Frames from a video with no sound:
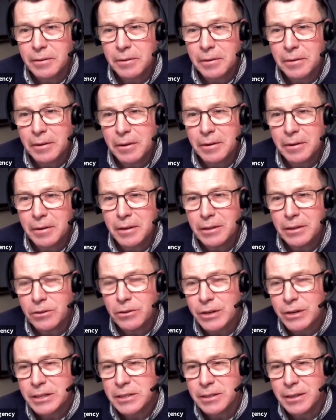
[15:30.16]
An
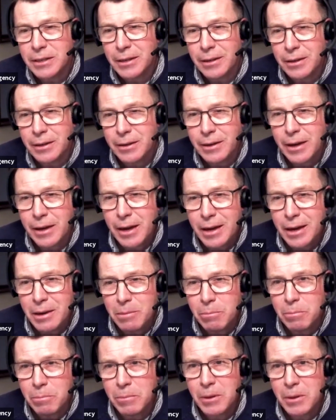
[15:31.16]
interesting
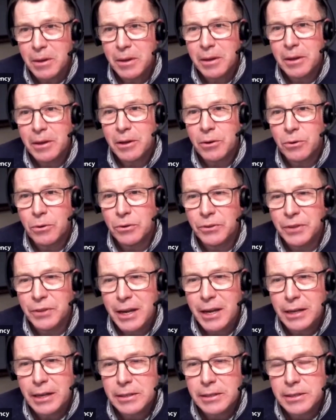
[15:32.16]
game
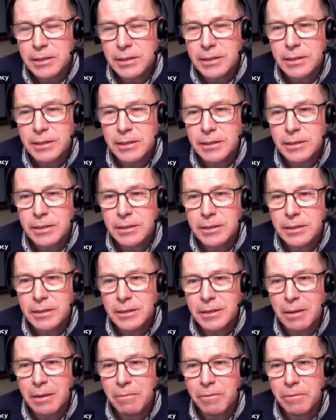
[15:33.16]
contains
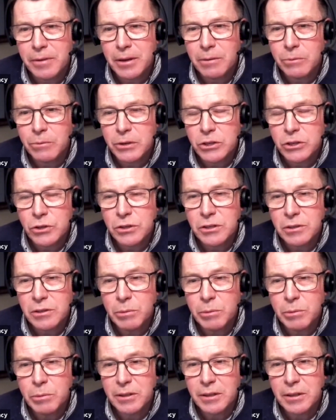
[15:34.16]
something which is a
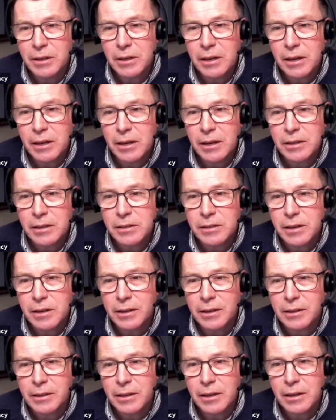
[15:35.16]
bit
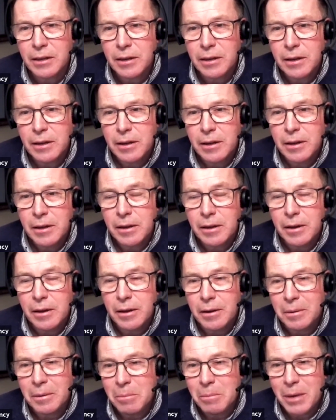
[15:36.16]
exciting.
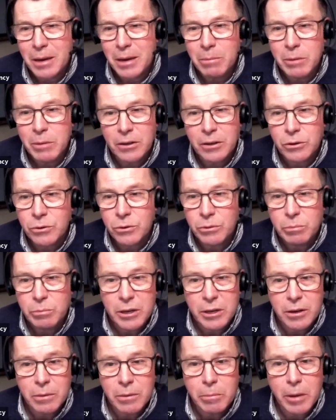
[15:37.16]
Maybe it could
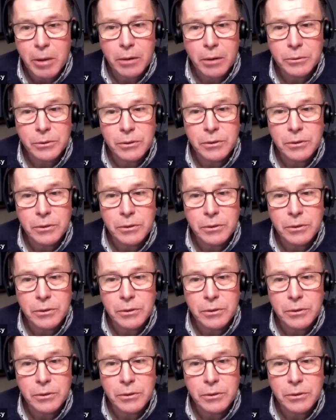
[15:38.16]
be about